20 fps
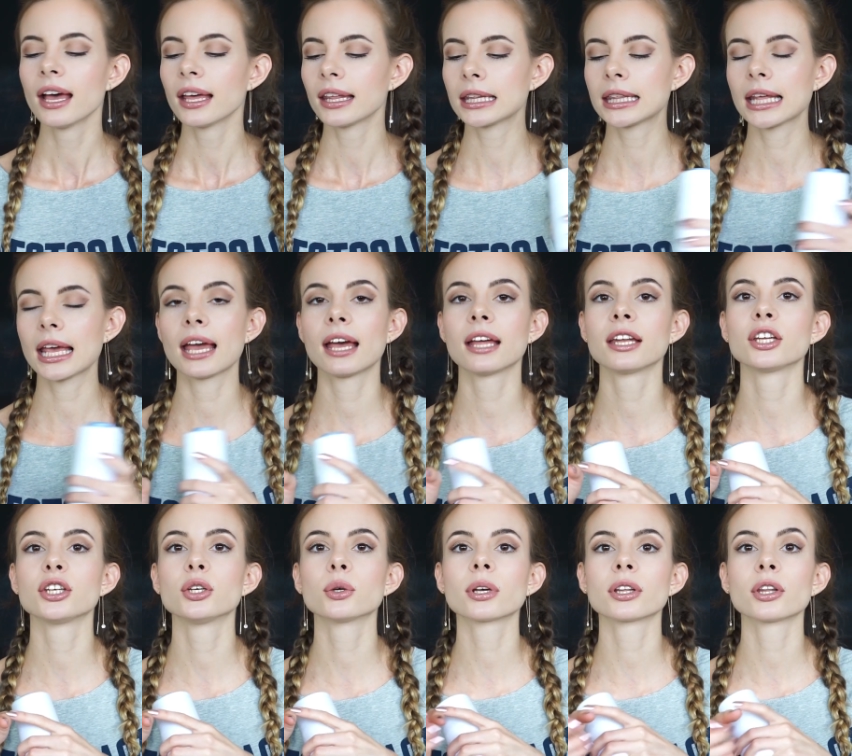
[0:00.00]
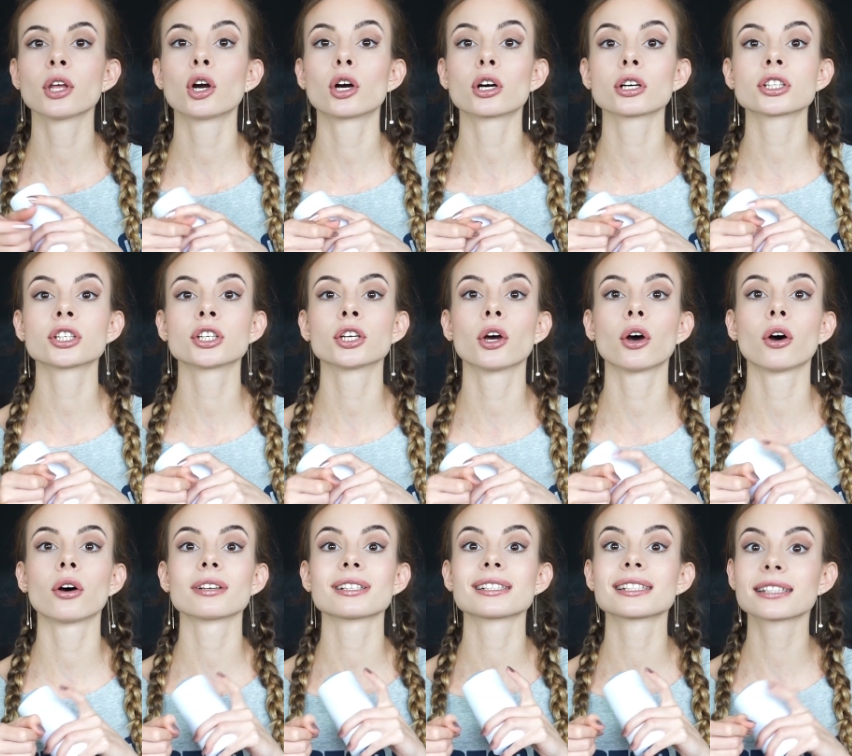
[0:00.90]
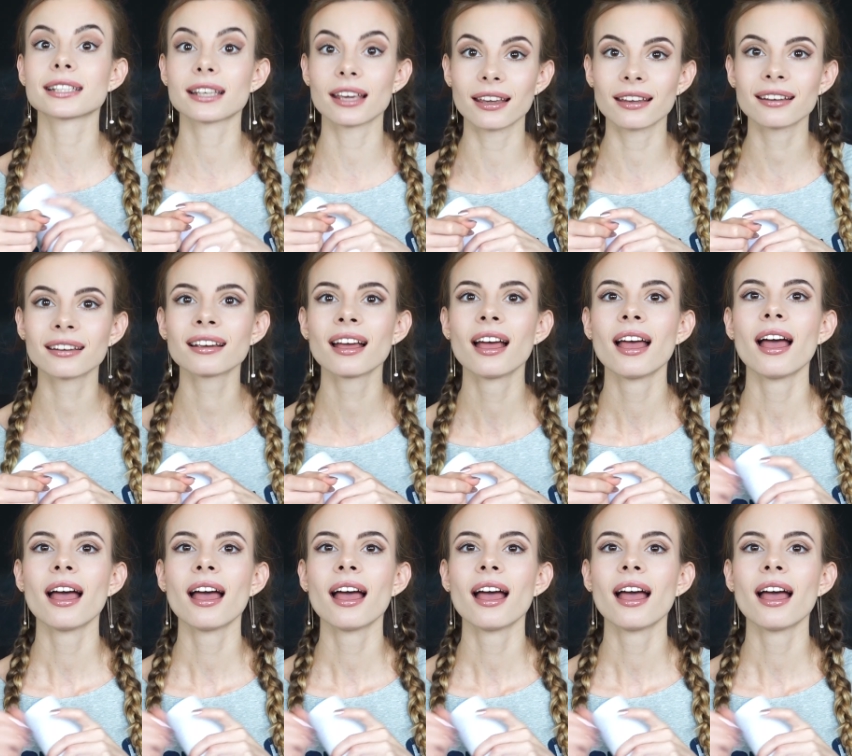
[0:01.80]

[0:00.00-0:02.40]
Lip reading: then you can hurt your skin.